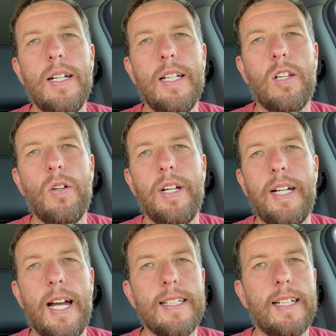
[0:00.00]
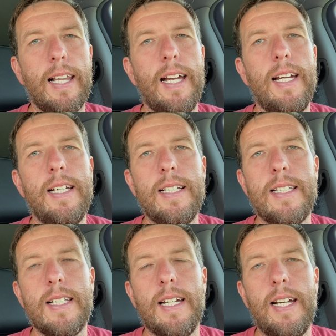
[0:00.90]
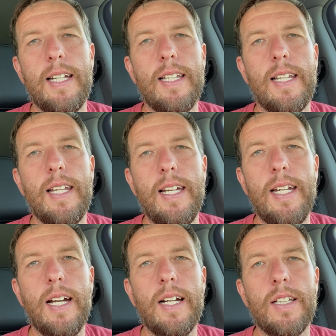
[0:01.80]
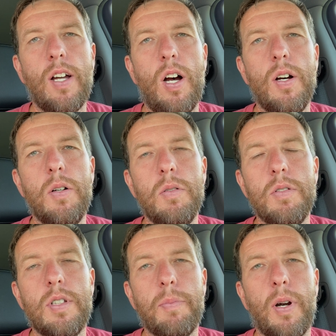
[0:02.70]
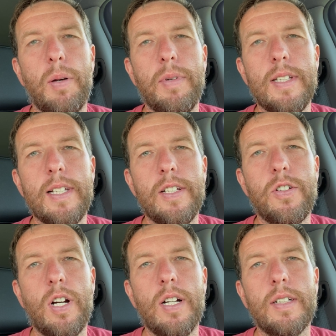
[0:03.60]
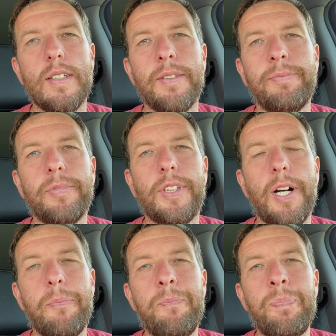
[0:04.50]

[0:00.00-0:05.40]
including Escalades and the Tahoes, Suburbans, and trucks. So